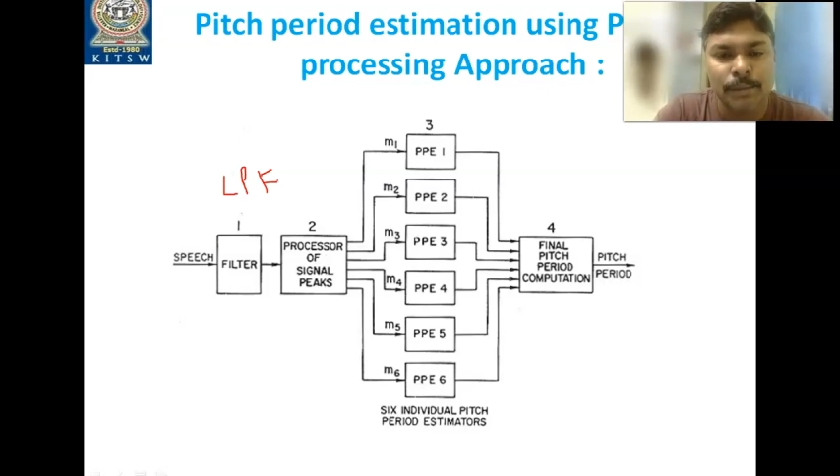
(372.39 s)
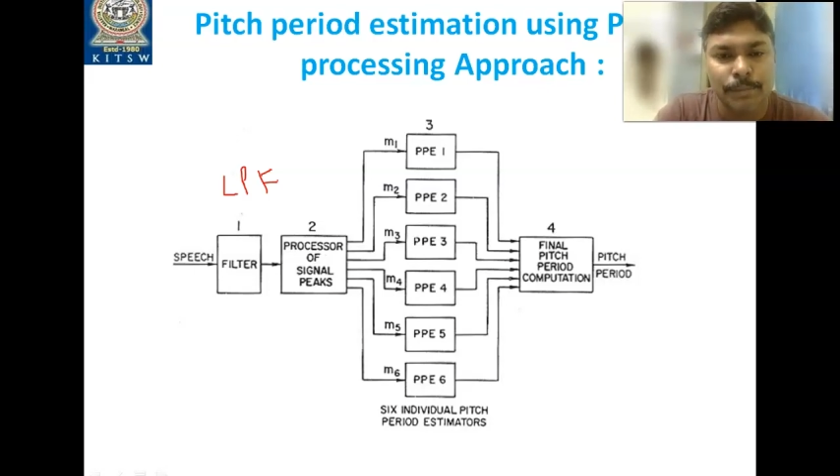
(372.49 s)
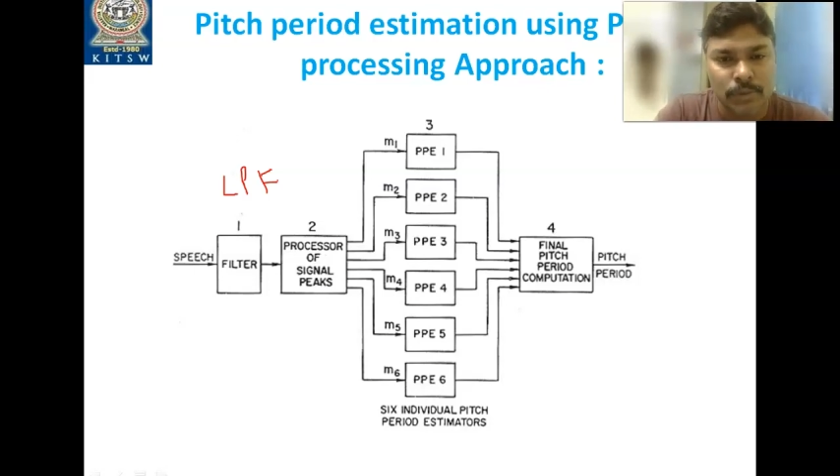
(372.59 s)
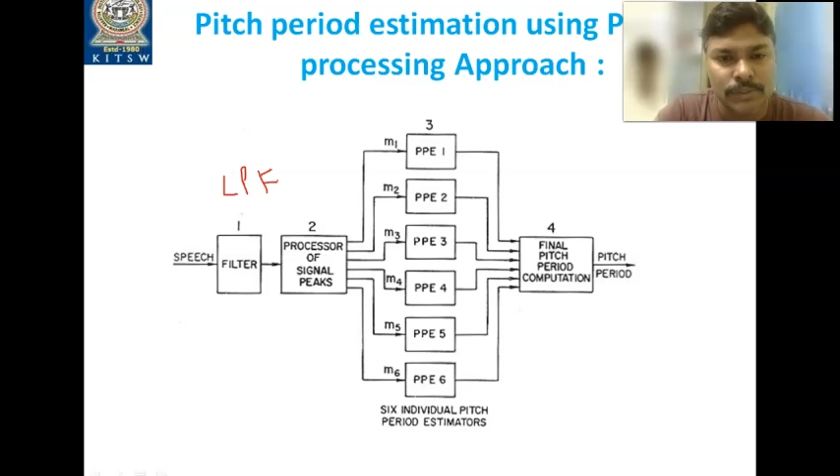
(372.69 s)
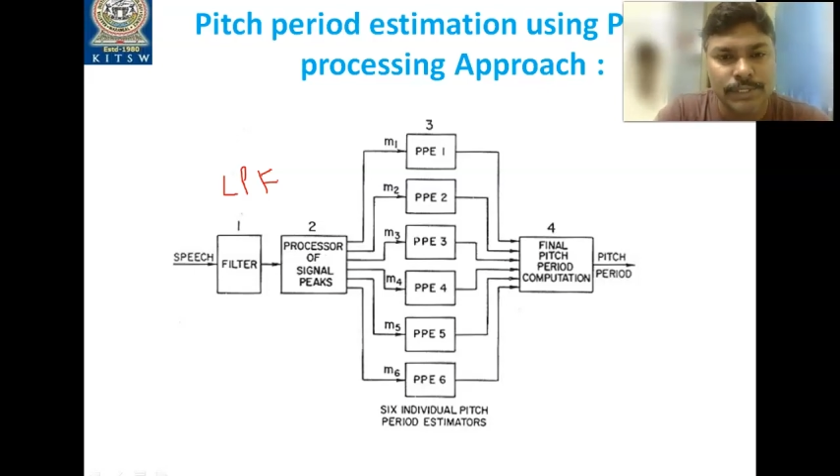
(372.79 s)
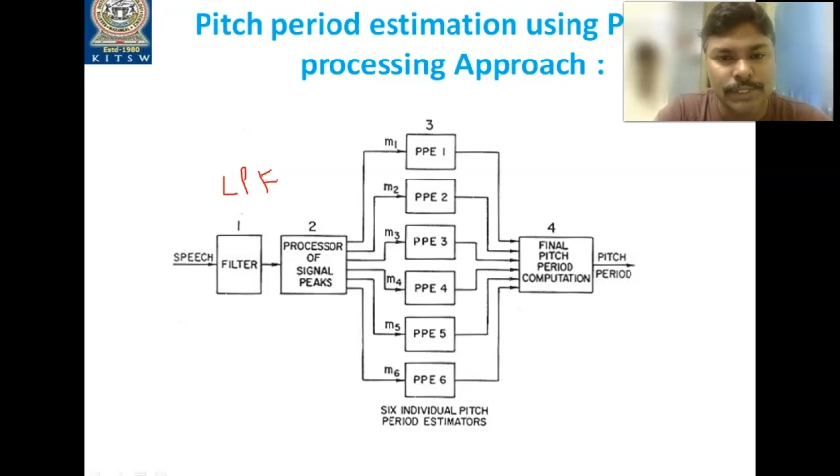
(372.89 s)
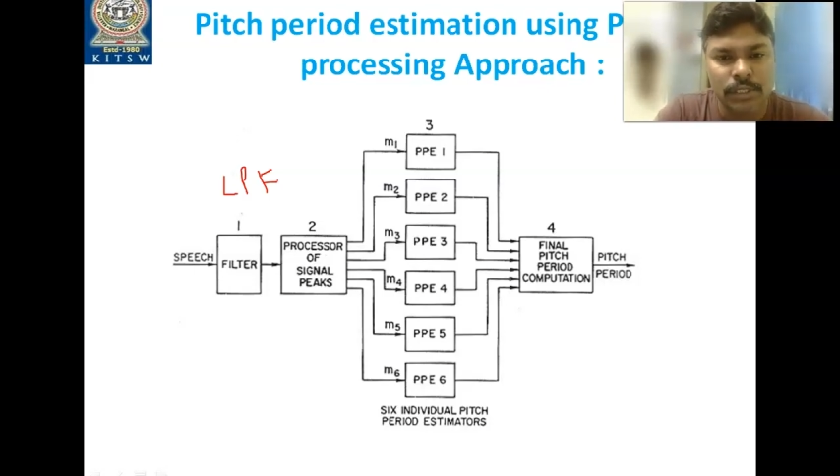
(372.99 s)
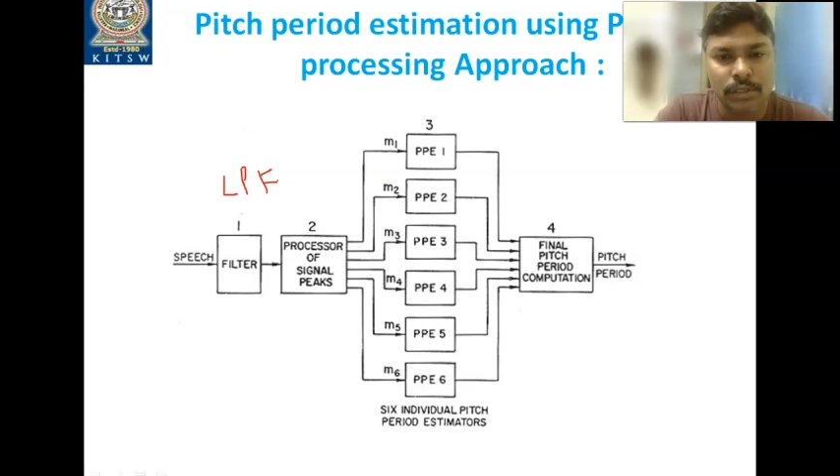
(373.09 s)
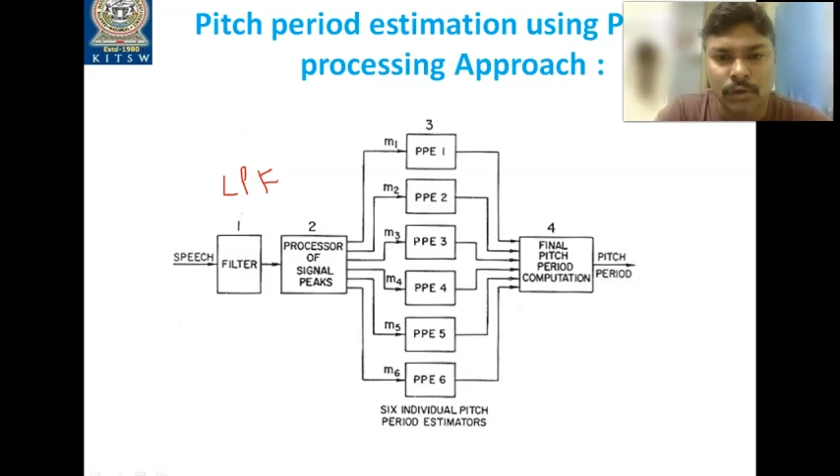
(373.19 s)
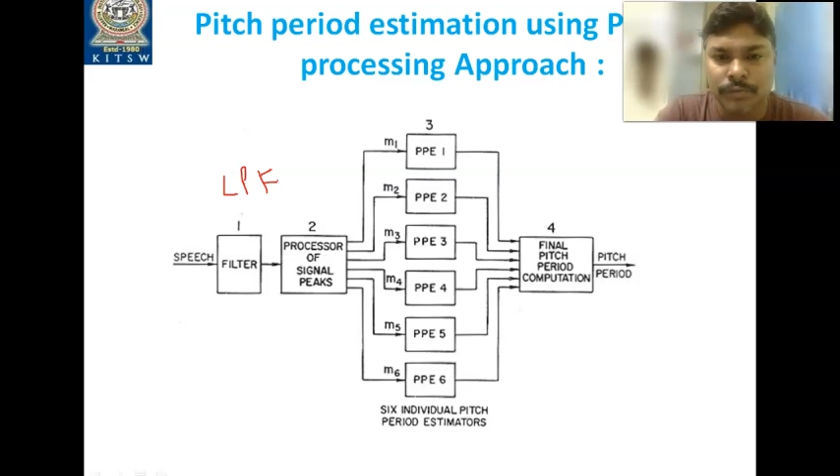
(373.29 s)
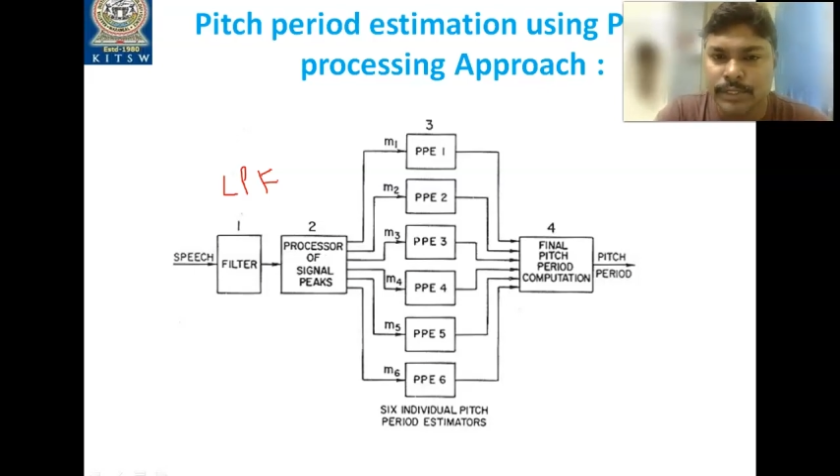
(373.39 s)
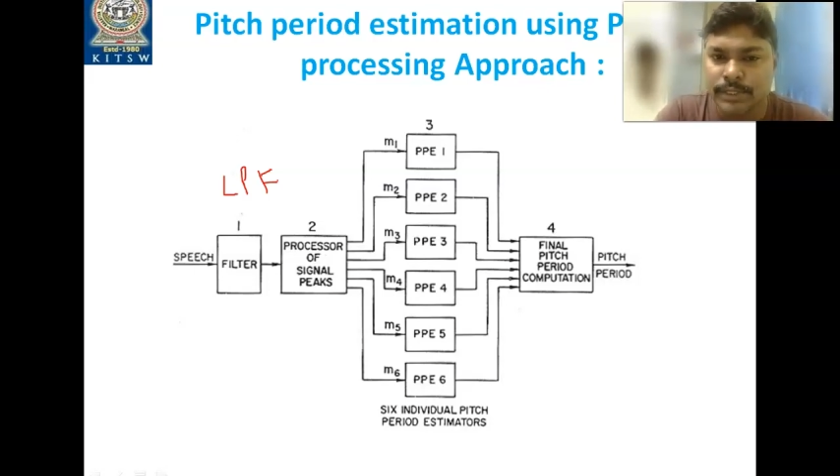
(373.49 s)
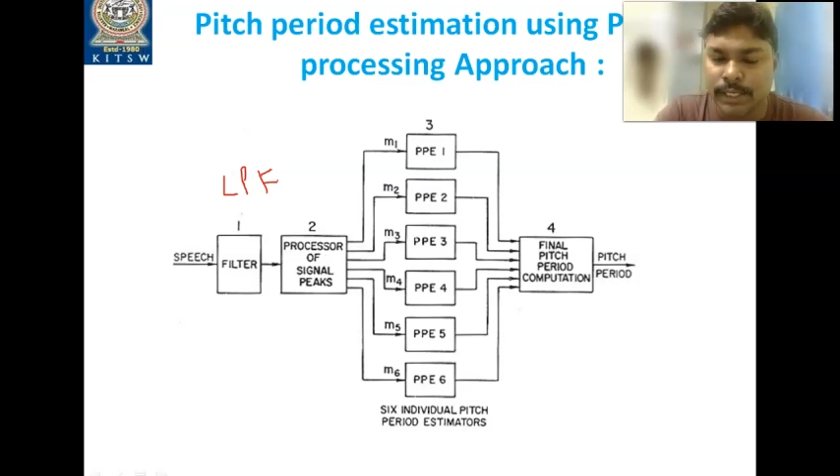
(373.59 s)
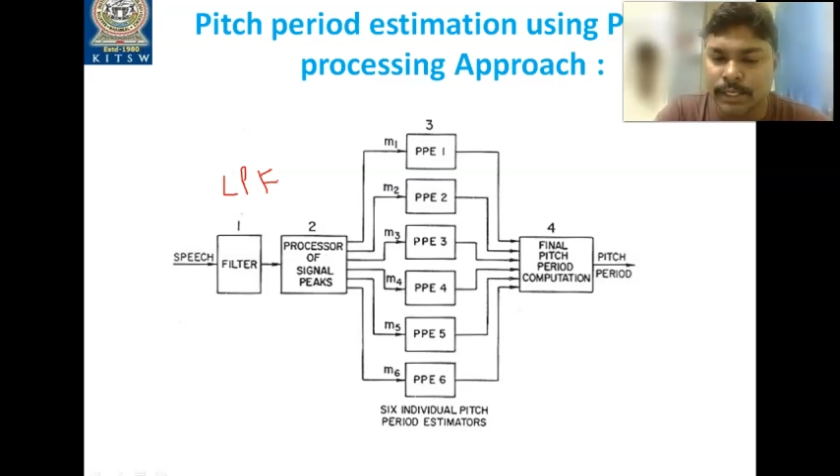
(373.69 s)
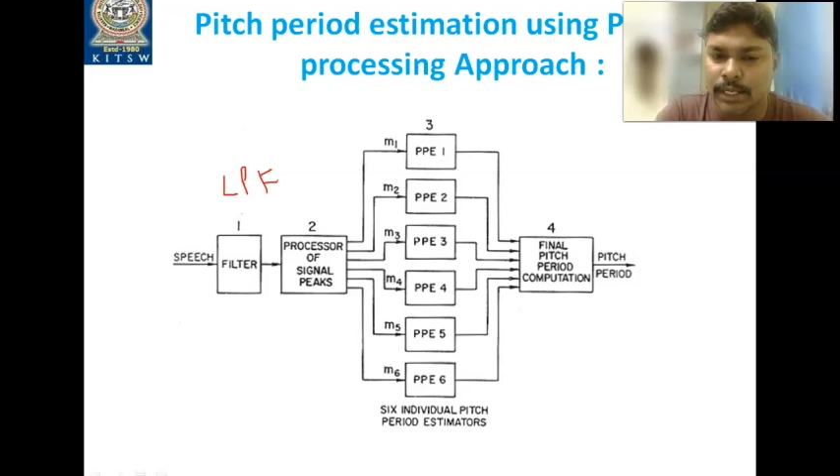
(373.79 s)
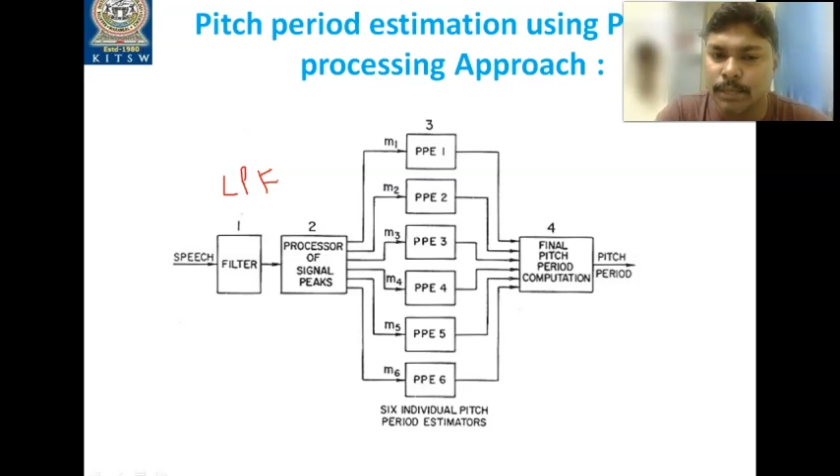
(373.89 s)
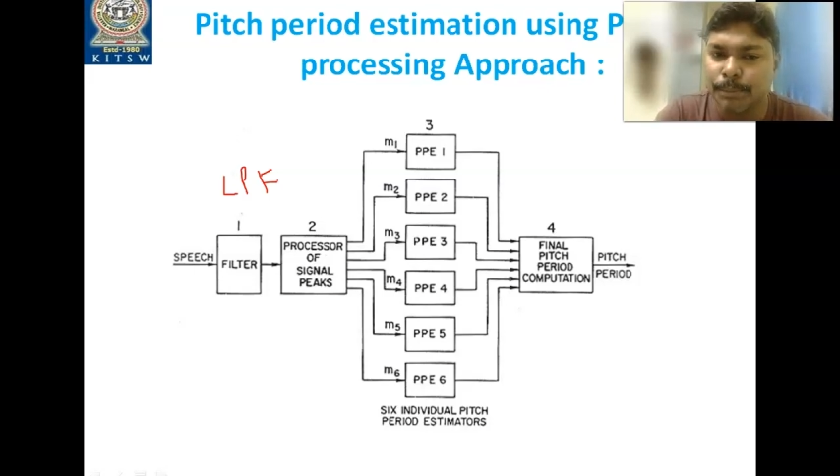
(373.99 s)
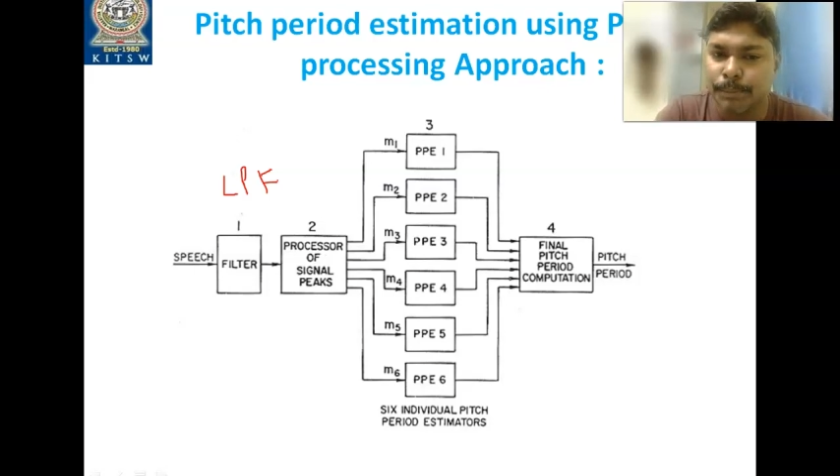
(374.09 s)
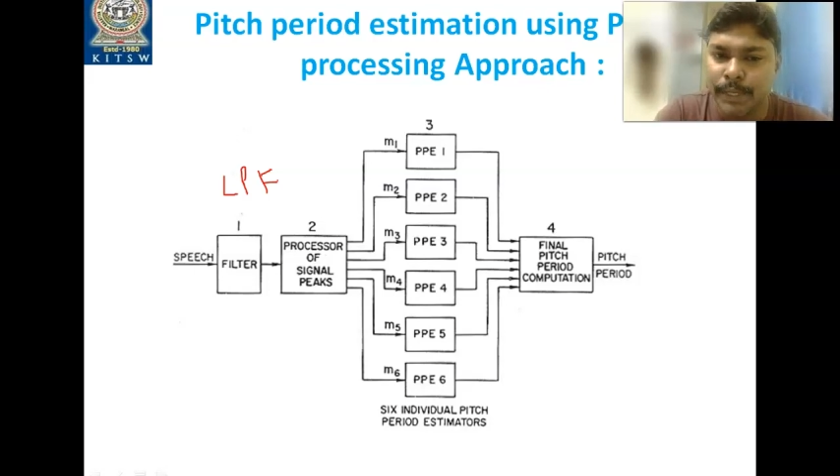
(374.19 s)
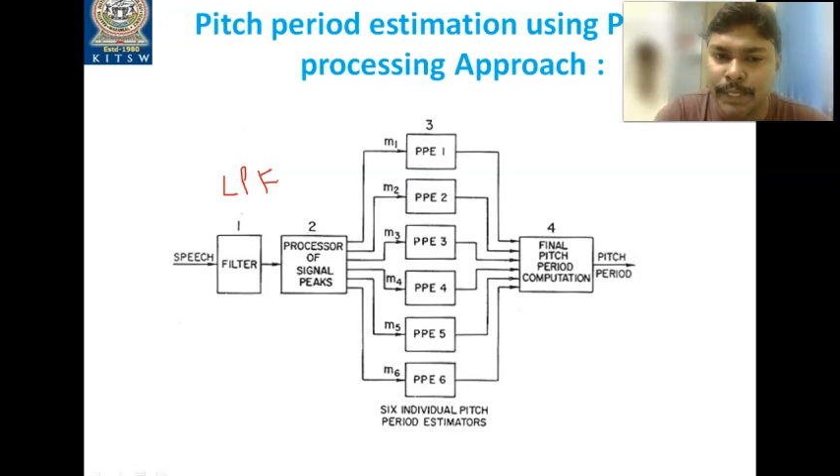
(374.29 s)
processor of the signal
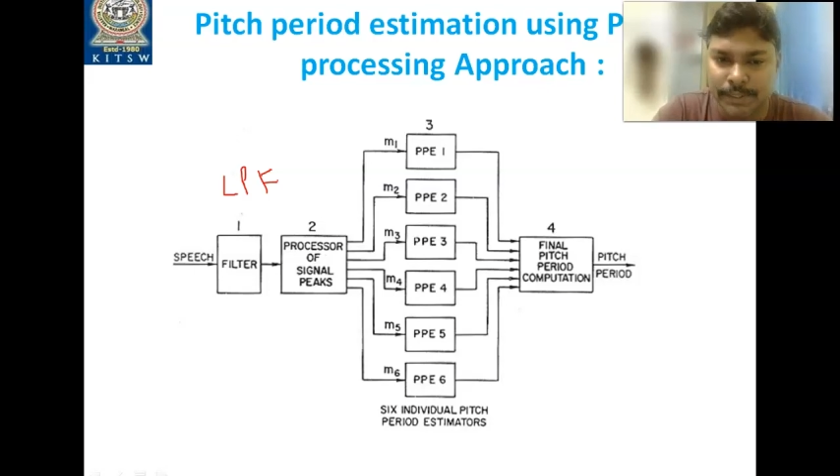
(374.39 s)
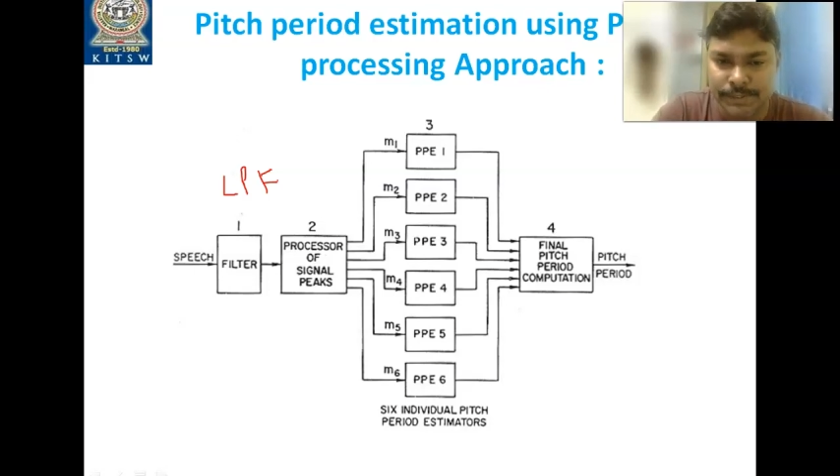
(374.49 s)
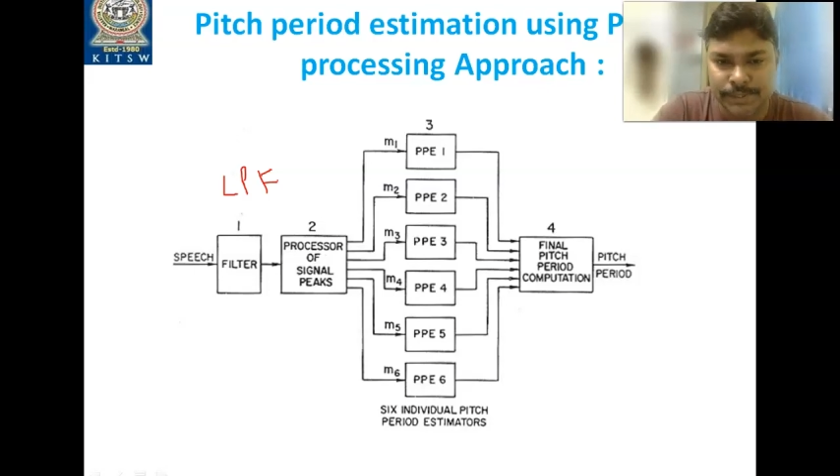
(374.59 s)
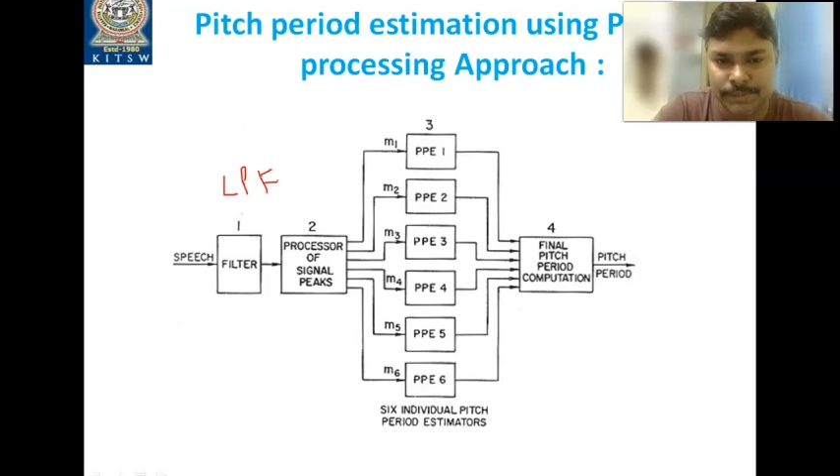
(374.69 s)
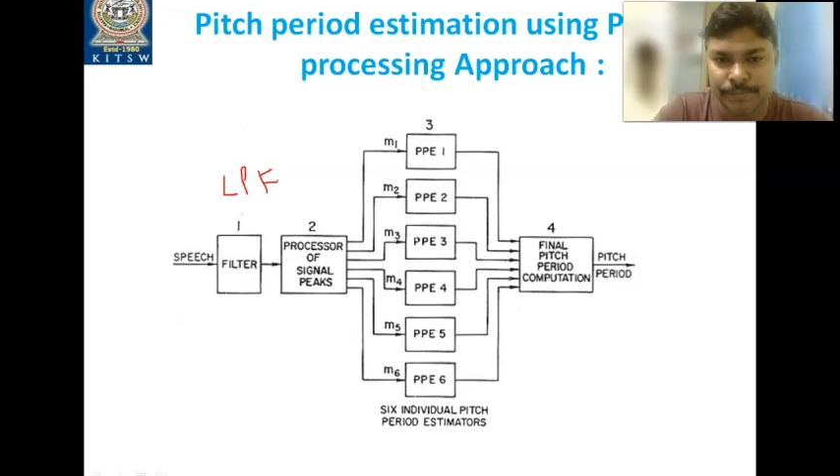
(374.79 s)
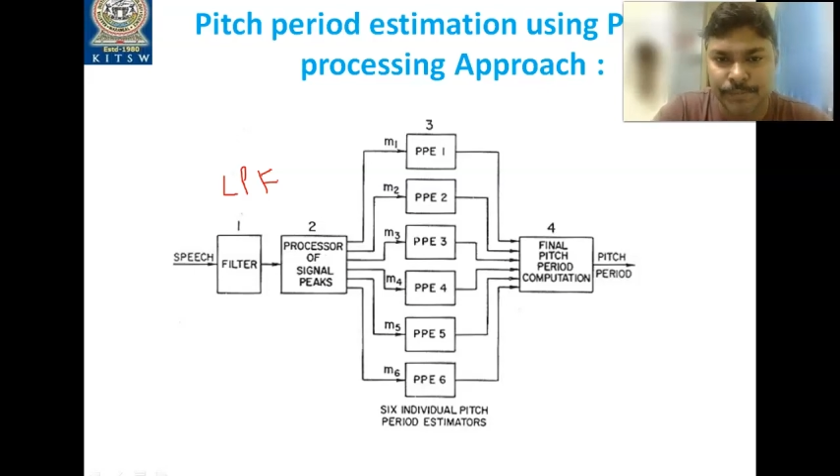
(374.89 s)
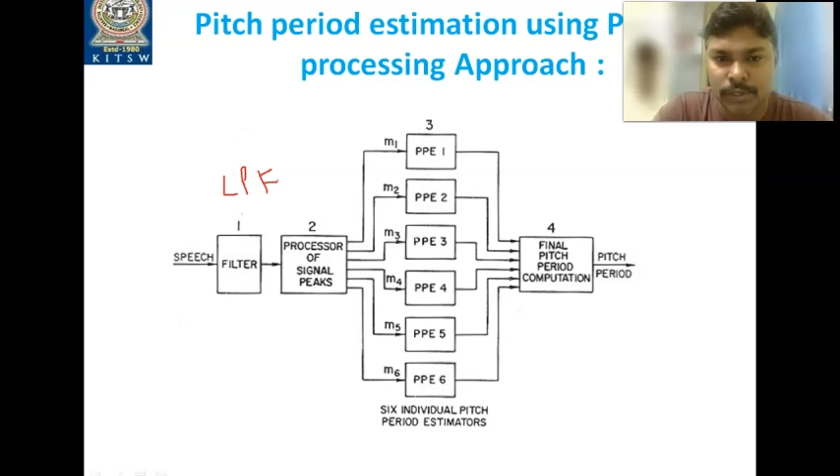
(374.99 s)
peaks.